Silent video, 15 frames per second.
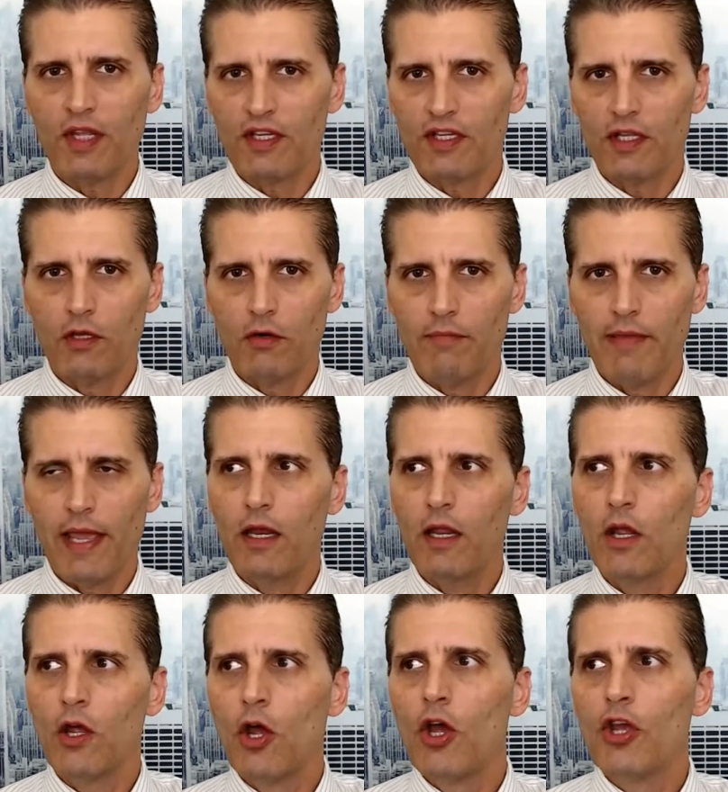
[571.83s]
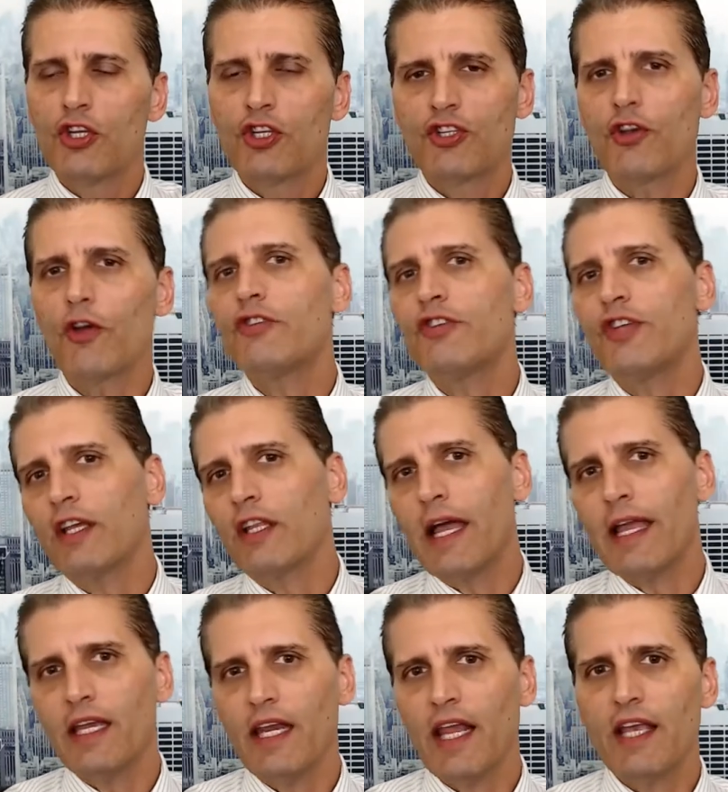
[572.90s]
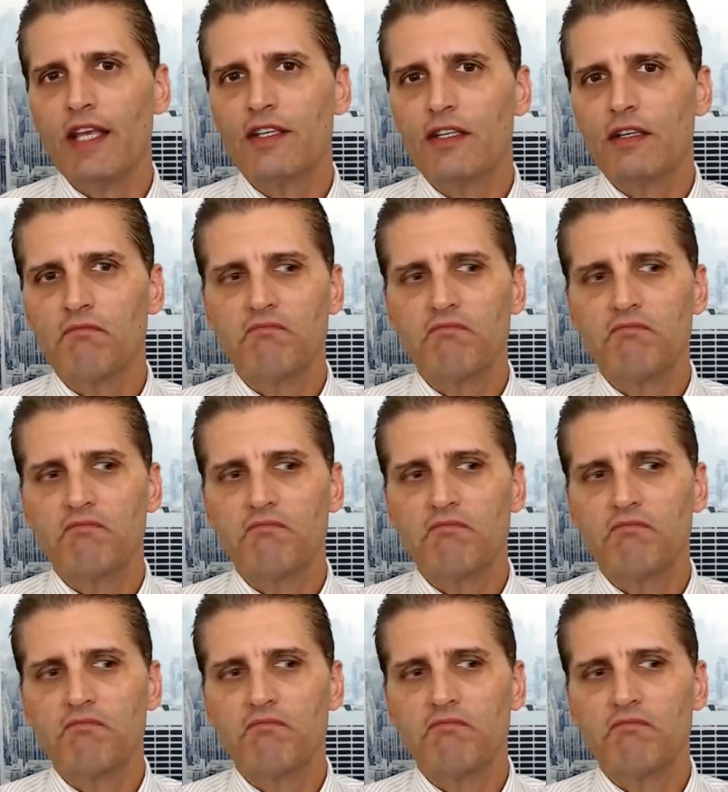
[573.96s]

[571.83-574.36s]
a little bit, surging like it is.